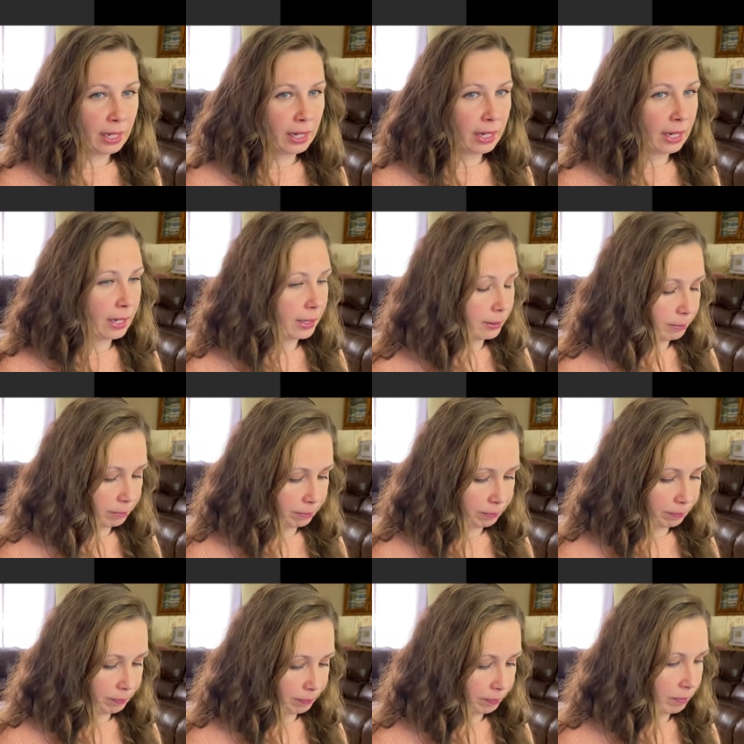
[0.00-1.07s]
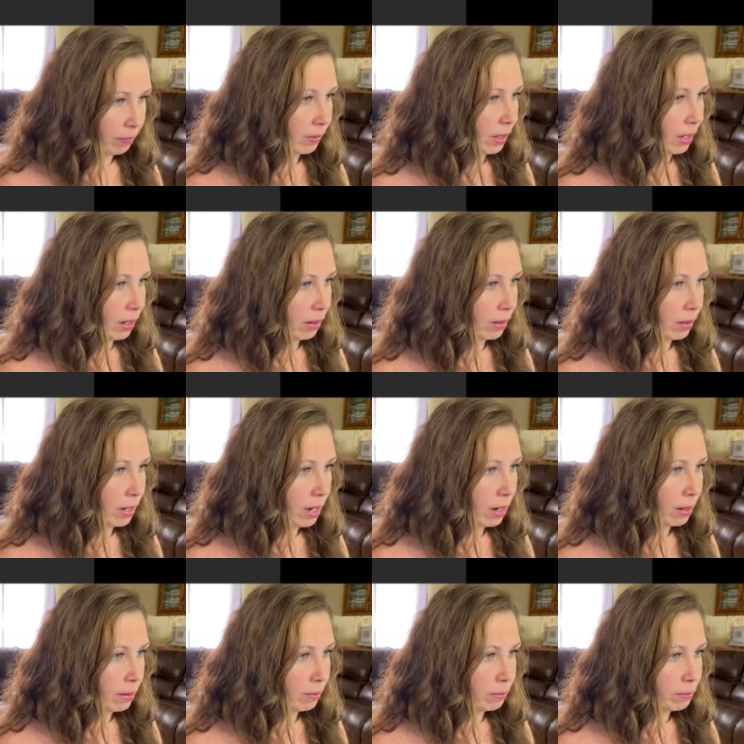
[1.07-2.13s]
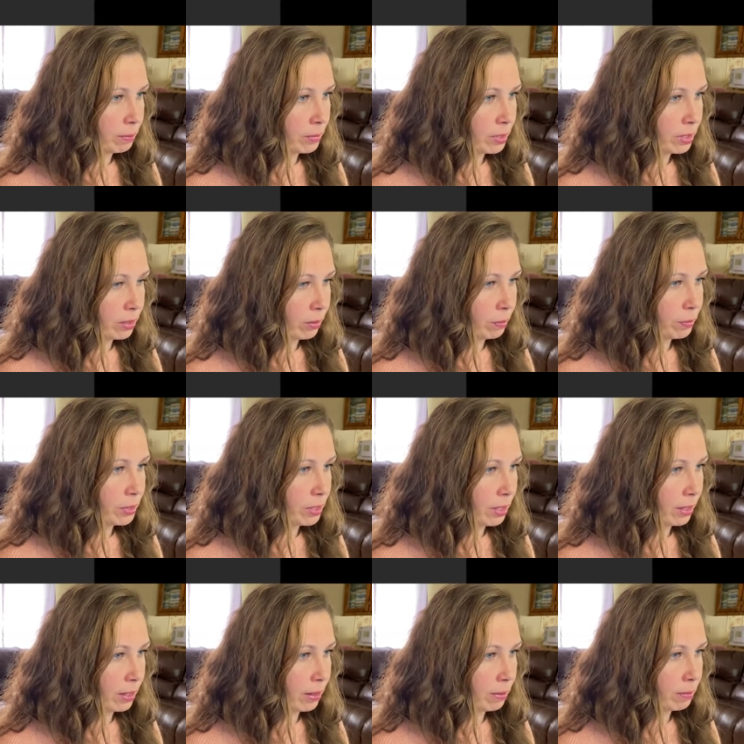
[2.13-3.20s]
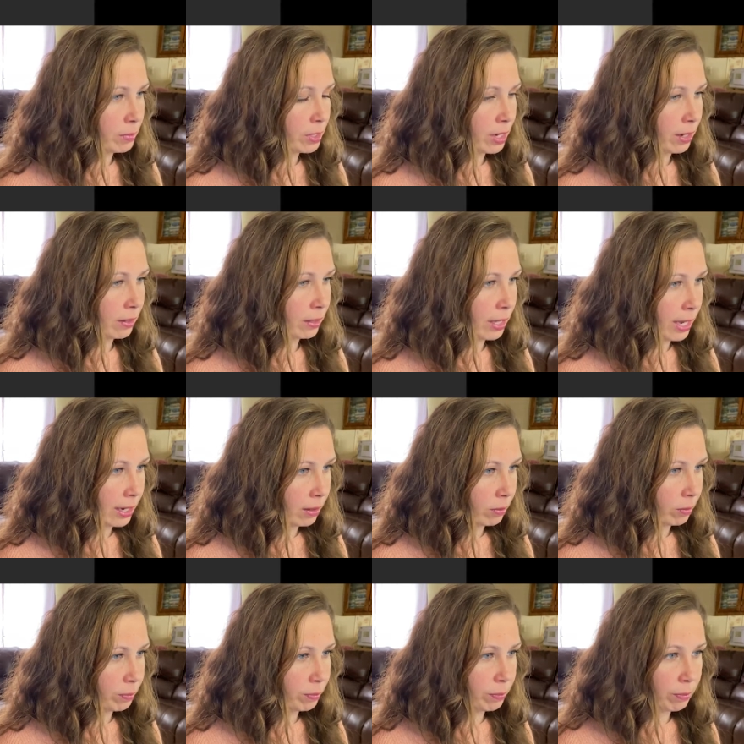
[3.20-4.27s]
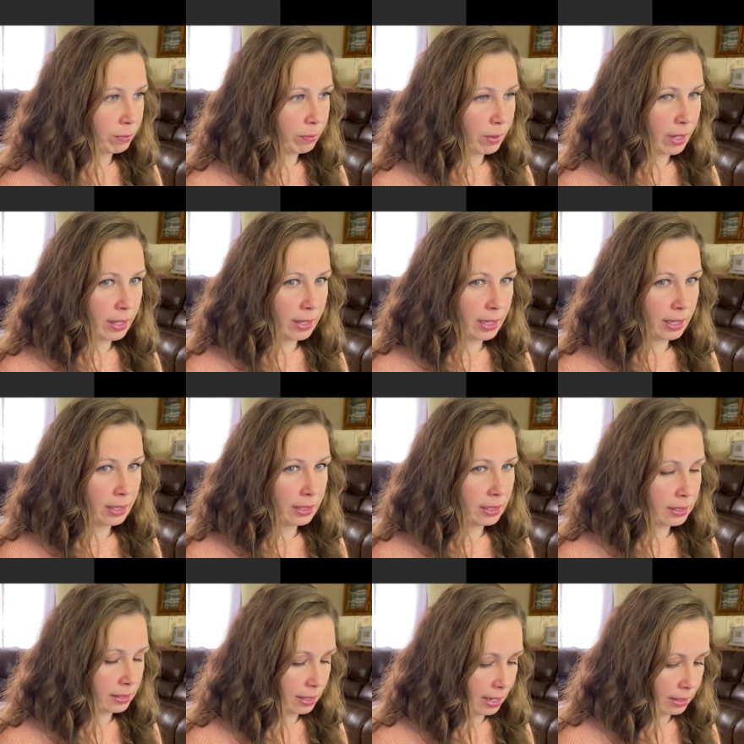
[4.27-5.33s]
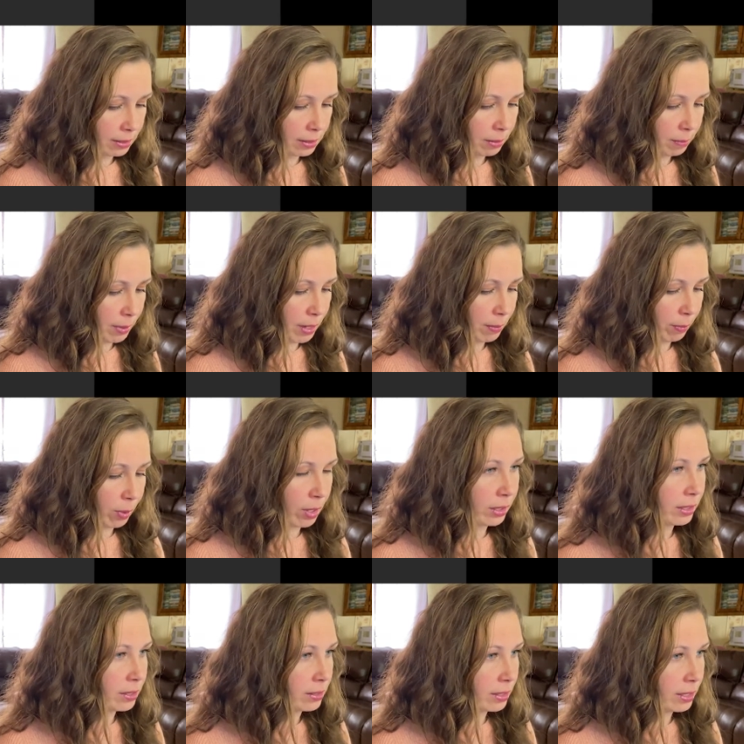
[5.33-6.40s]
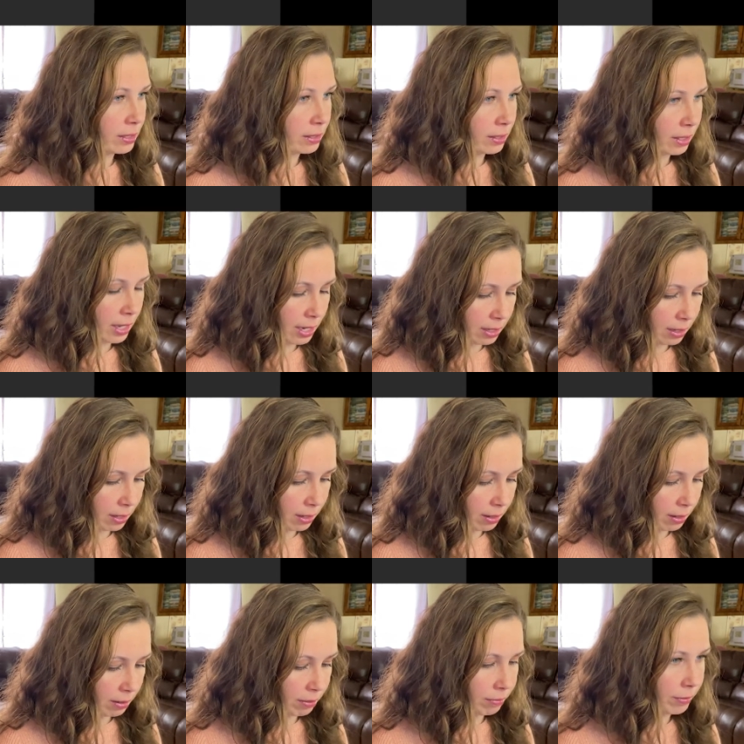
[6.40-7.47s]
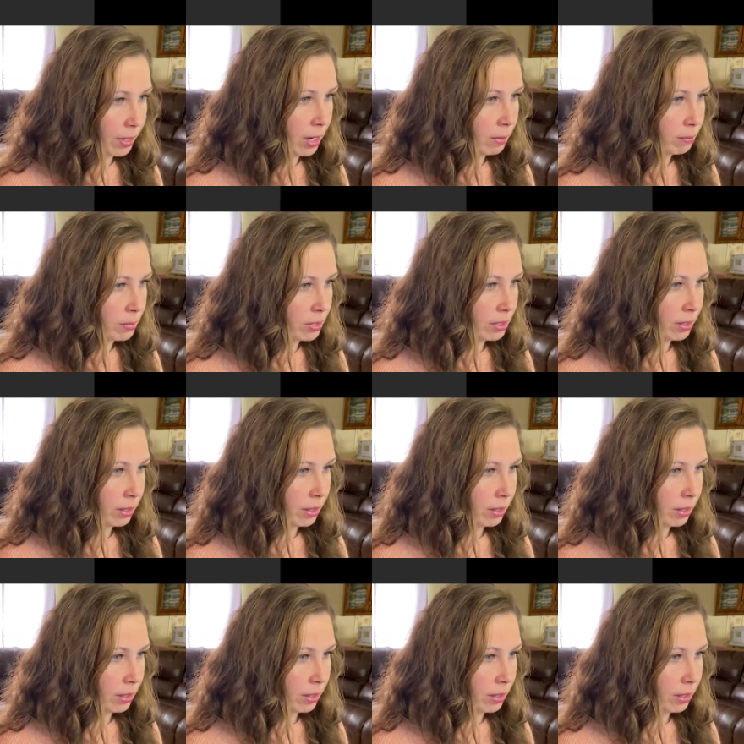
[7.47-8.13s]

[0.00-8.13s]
our nums, our len, I think this has to be in parentheses, len of nums,